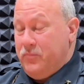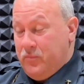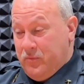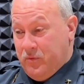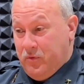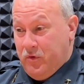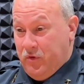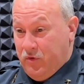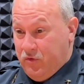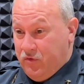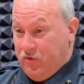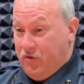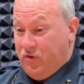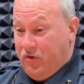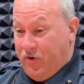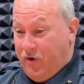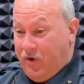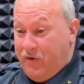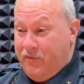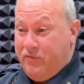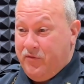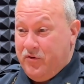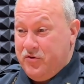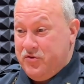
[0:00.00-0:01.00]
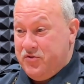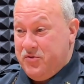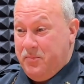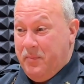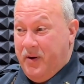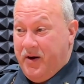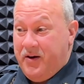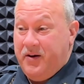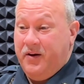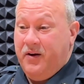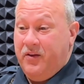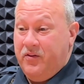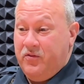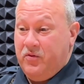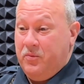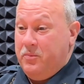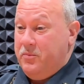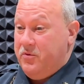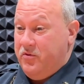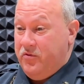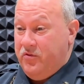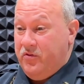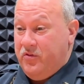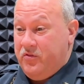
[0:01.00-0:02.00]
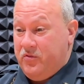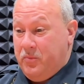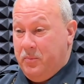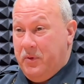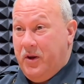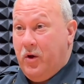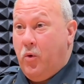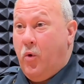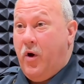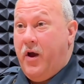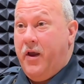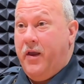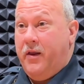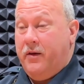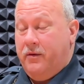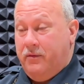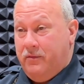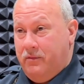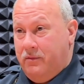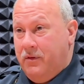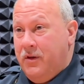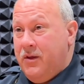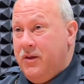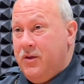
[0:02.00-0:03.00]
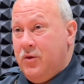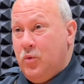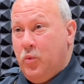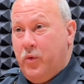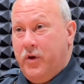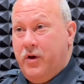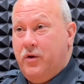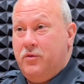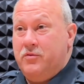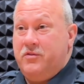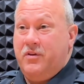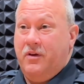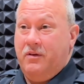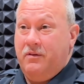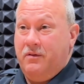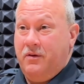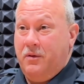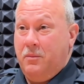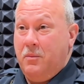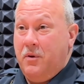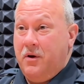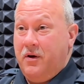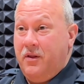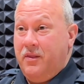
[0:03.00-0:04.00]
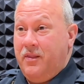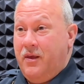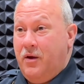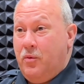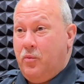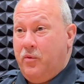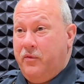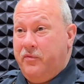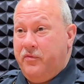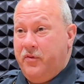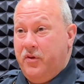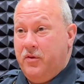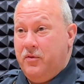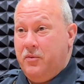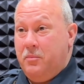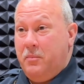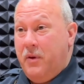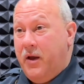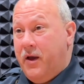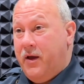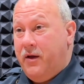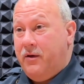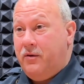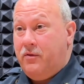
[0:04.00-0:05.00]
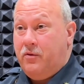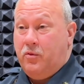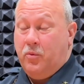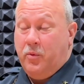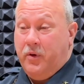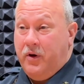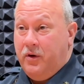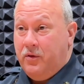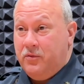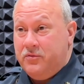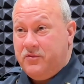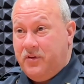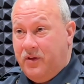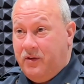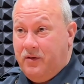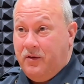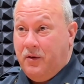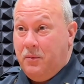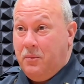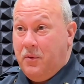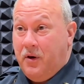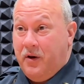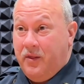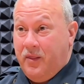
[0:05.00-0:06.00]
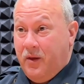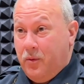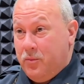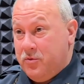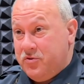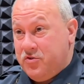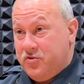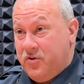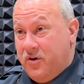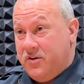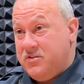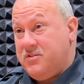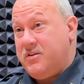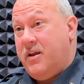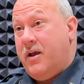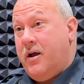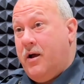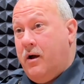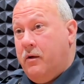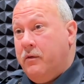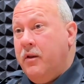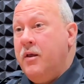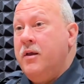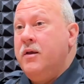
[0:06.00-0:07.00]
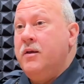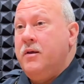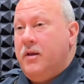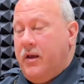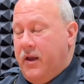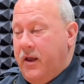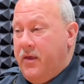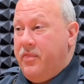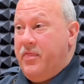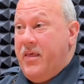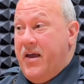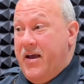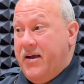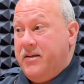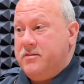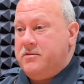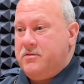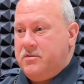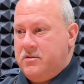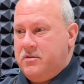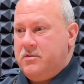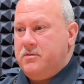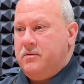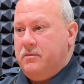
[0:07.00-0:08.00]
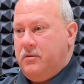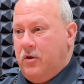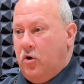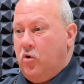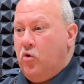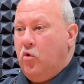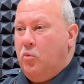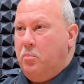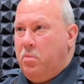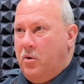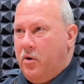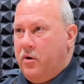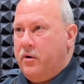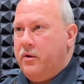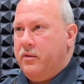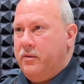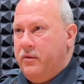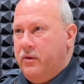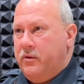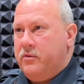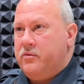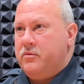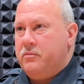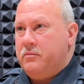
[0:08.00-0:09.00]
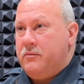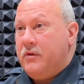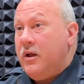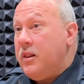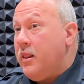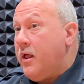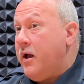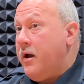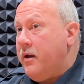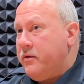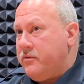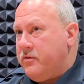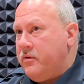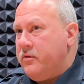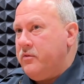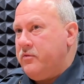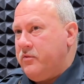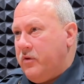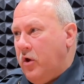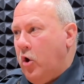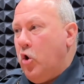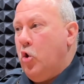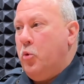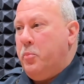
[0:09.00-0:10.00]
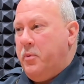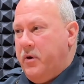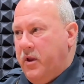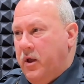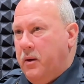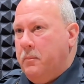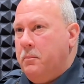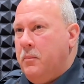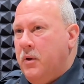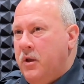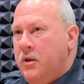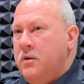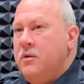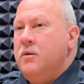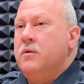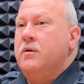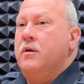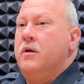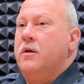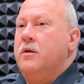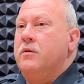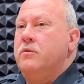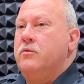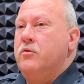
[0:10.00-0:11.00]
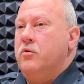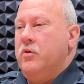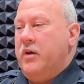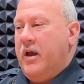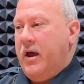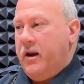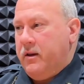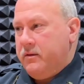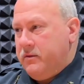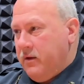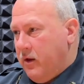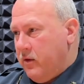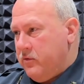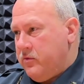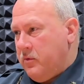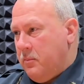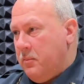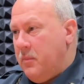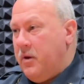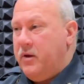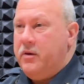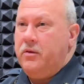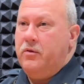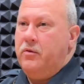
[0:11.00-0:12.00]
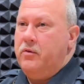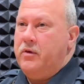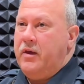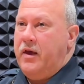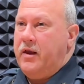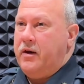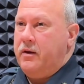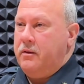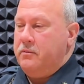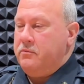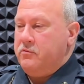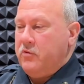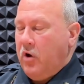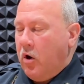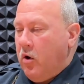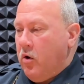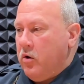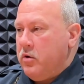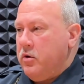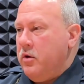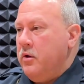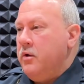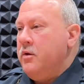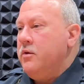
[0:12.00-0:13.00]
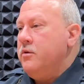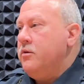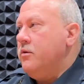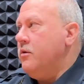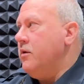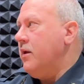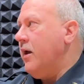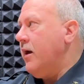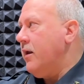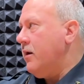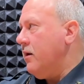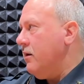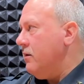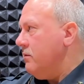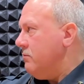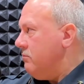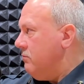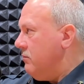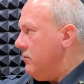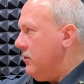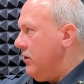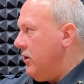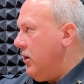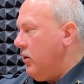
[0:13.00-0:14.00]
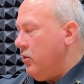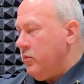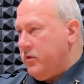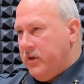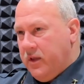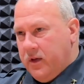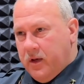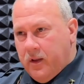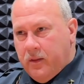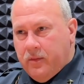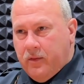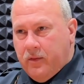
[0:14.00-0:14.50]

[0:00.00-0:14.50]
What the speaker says: Usually our first mechanism is just to be quiet, and we don't tell anybody that we're feeling bad, or we don't tell anybody that we're stressed out. And that's the whole part of this class, is to open up. And you got to tell somebody, you got to talk, you got to, get in